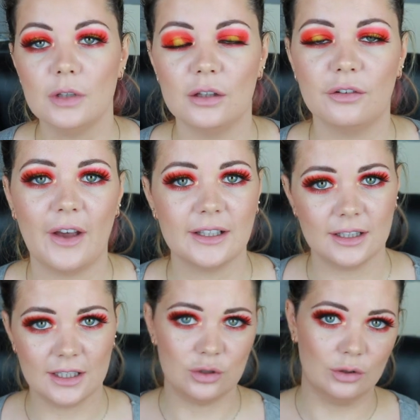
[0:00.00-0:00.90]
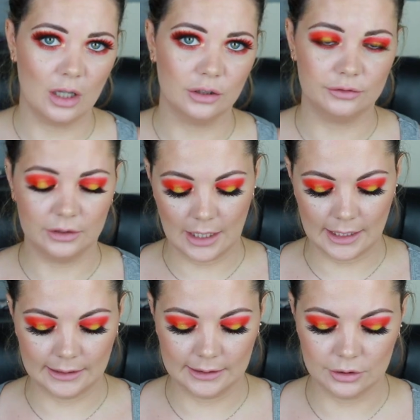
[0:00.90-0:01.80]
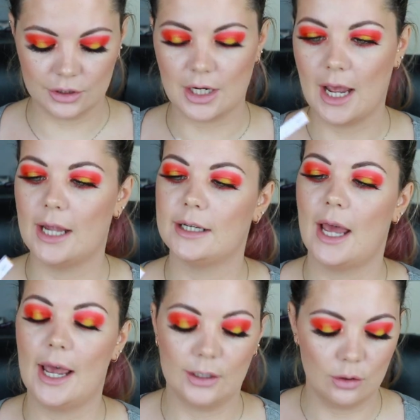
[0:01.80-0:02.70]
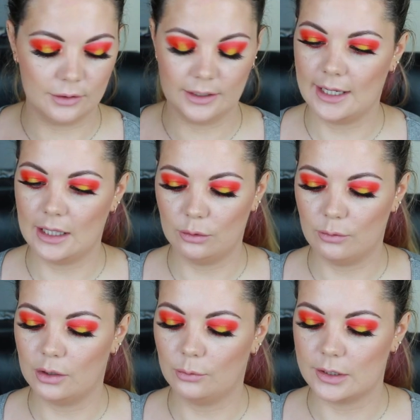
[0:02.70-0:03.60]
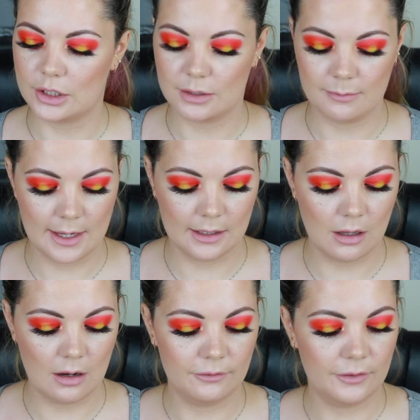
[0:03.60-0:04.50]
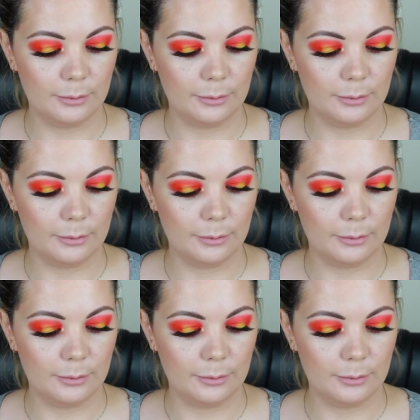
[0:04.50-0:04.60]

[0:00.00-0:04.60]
the fact that they do colourful eyeliners and I got the yellow one which is Make Love,